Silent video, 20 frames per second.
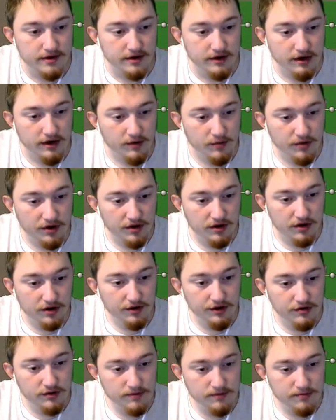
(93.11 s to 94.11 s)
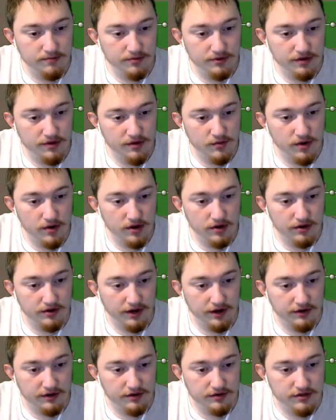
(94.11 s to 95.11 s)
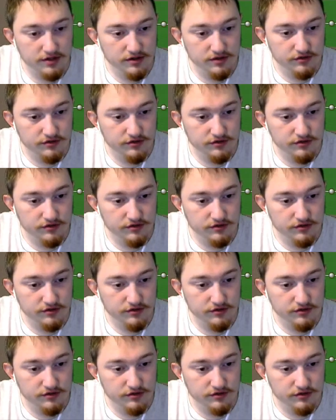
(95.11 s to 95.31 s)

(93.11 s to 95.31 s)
Alright, we're currently doing pretty well on energy,